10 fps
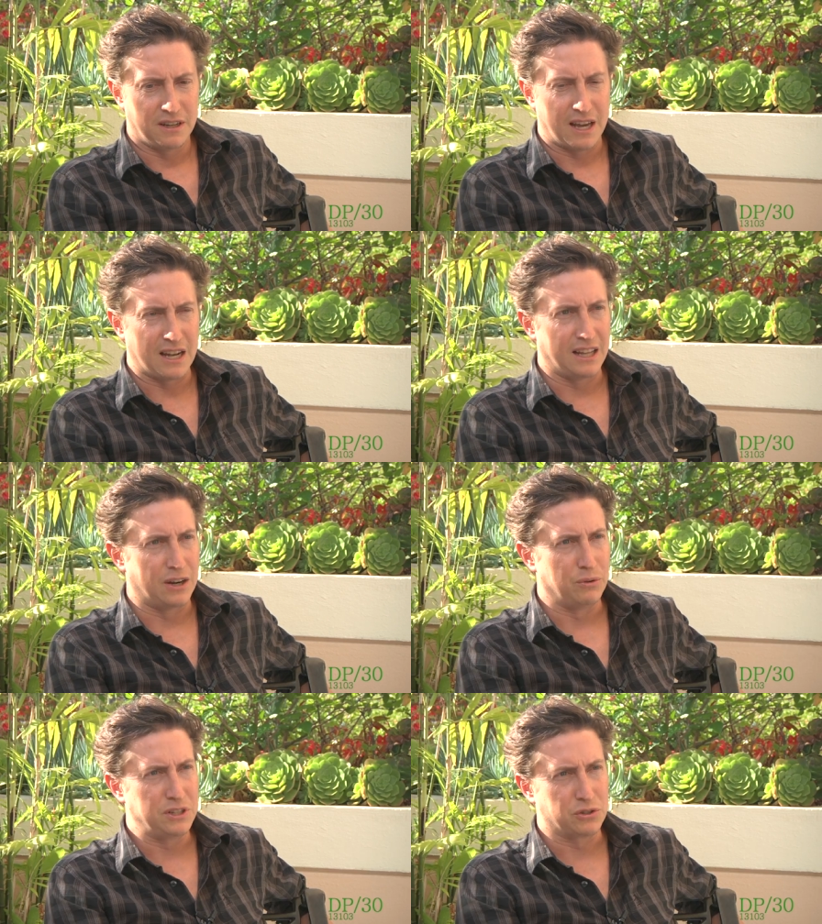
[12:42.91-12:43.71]
had a
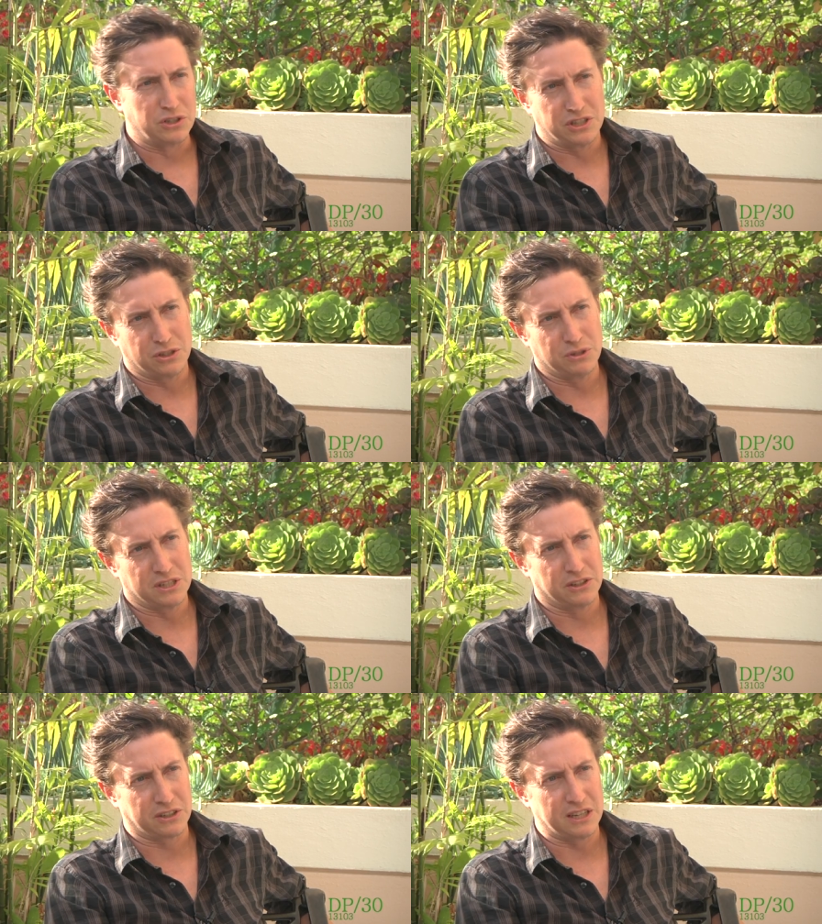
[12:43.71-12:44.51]
lot of resources, so we
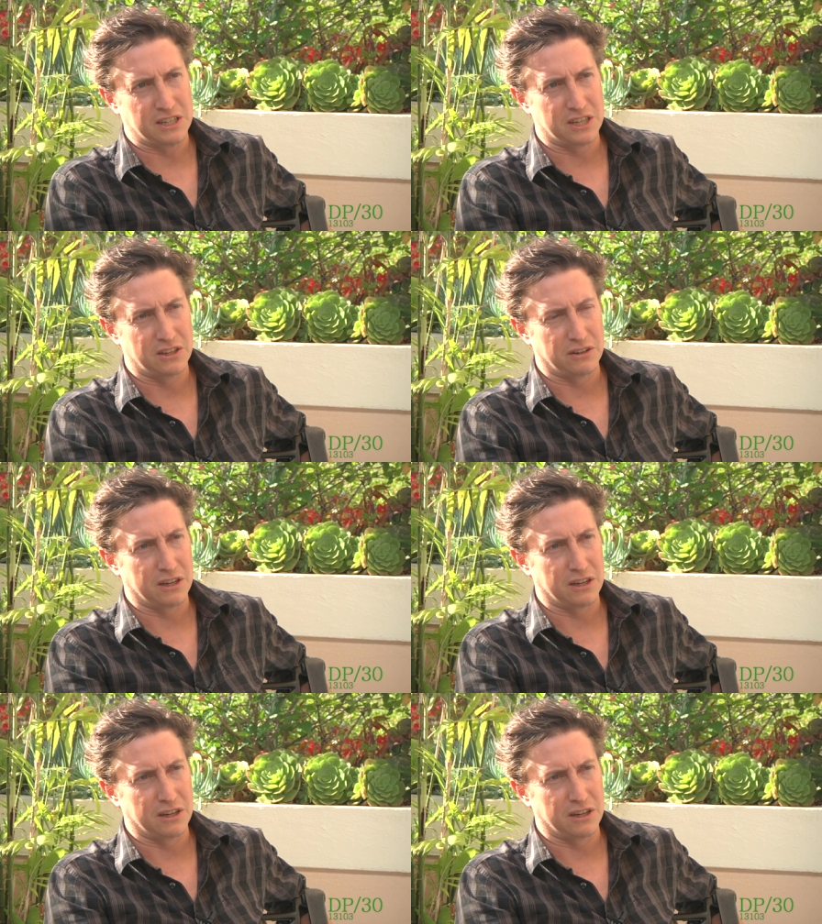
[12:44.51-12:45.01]
just looked at each other.